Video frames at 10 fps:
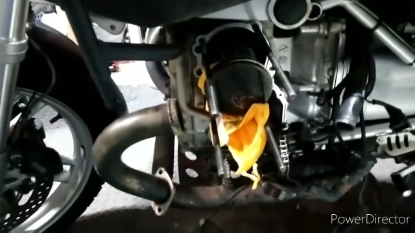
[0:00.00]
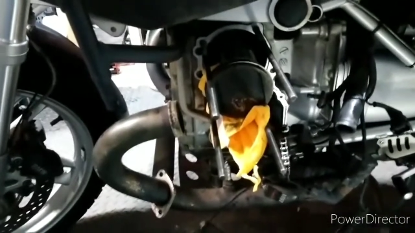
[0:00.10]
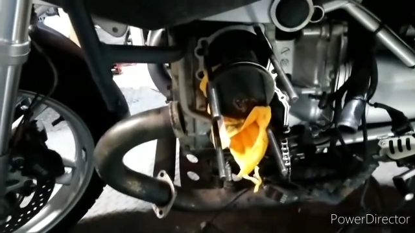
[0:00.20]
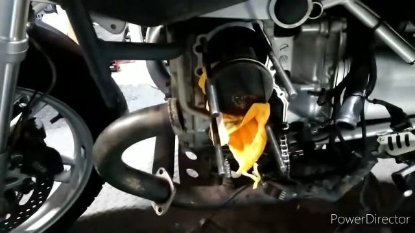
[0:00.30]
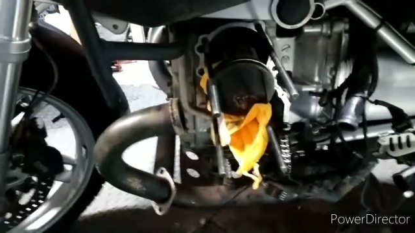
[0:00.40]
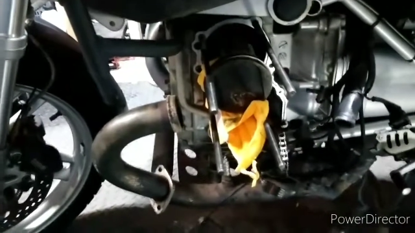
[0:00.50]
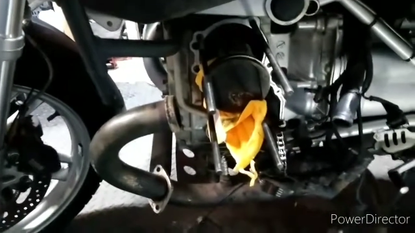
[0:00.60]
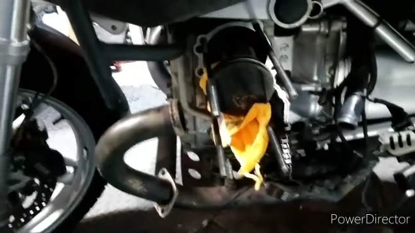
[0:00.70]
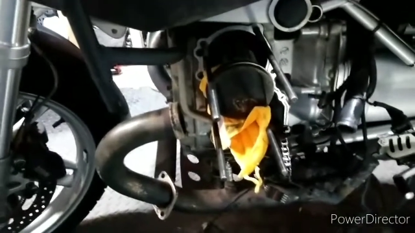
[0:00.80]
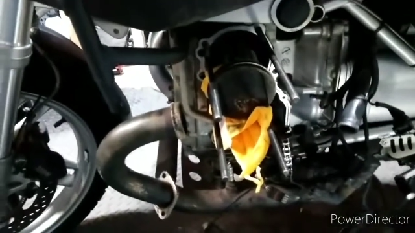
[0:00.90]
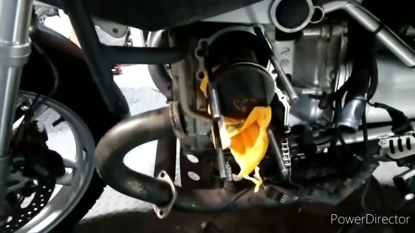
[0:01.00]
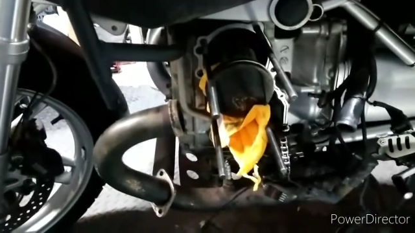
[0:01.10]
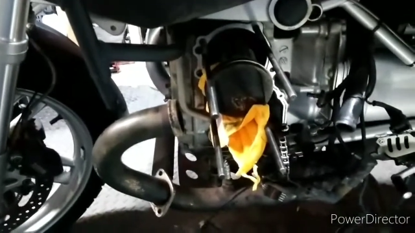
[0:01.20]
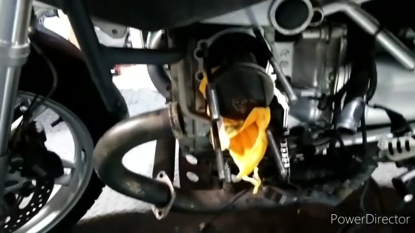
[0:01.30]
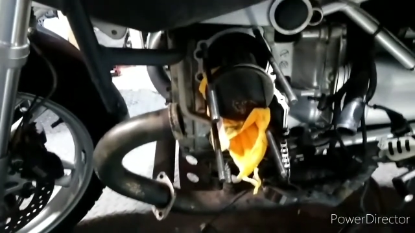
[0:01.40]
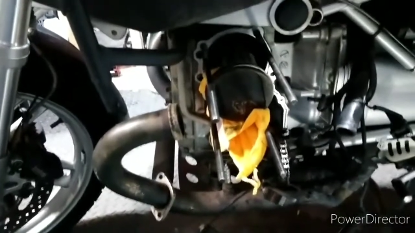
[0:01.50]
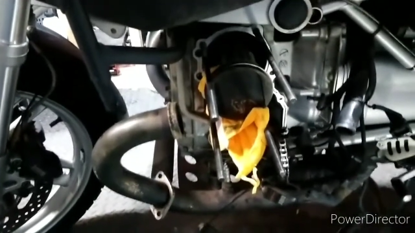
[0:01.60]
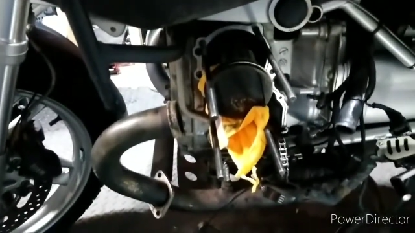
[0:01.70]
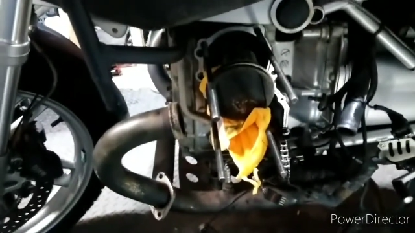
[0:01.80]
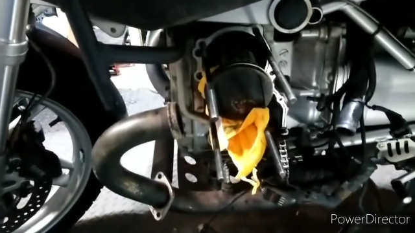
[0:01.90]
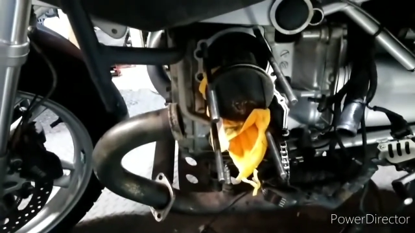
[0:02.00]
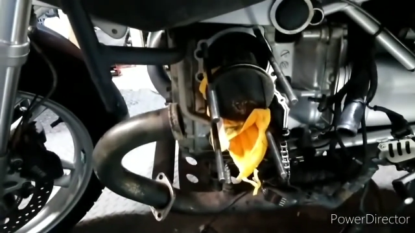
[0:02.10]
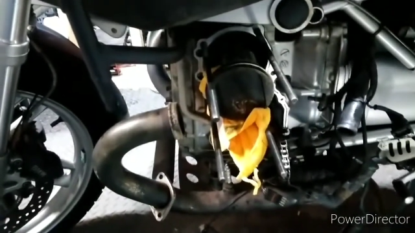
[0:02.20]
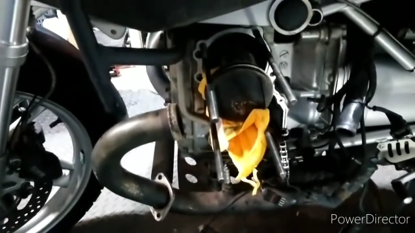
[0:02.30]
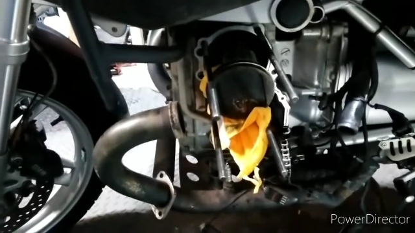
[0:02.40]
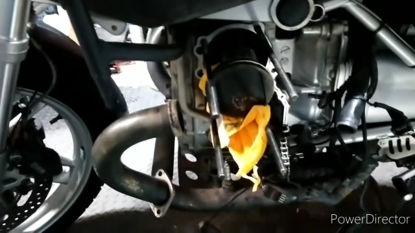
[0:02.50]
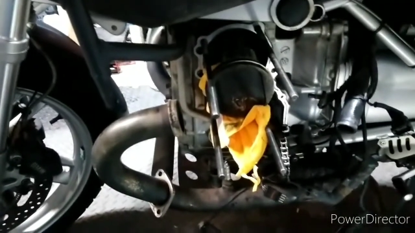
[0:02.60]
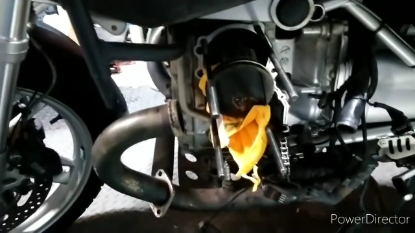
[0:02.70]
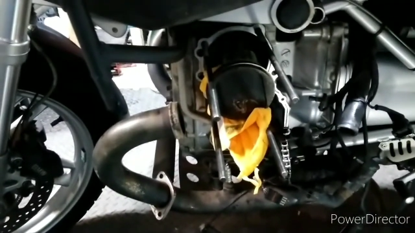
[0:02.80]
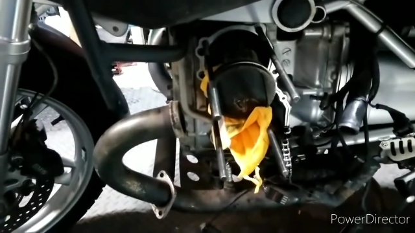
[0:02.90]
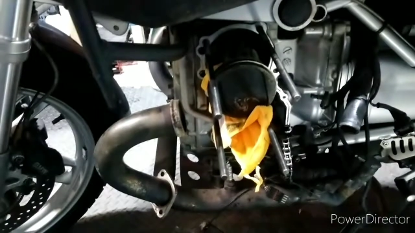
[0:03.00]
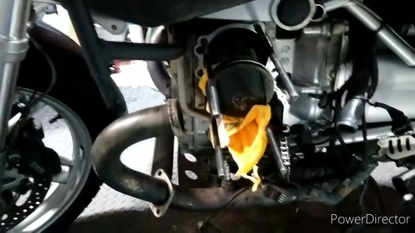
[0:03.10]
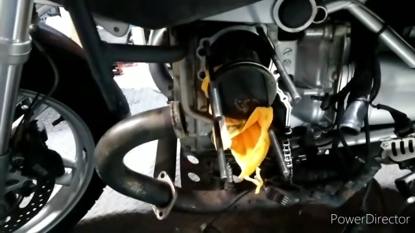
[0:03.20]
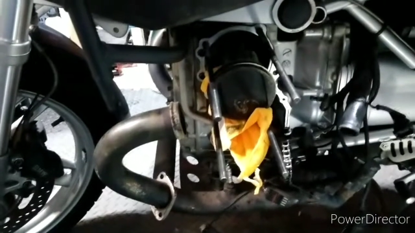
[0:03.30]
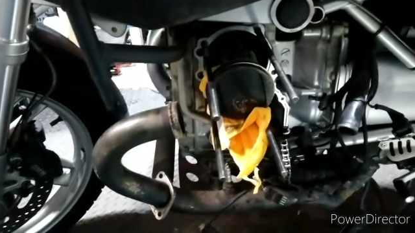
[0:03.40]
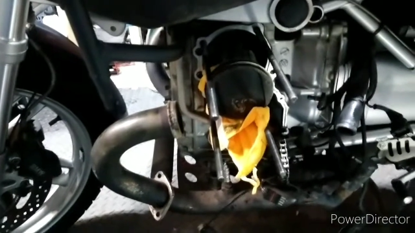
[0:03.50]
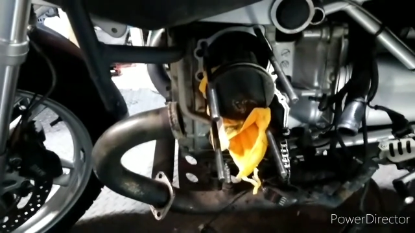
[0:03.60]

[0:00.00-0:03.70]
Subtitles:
[unreadable: no face in view]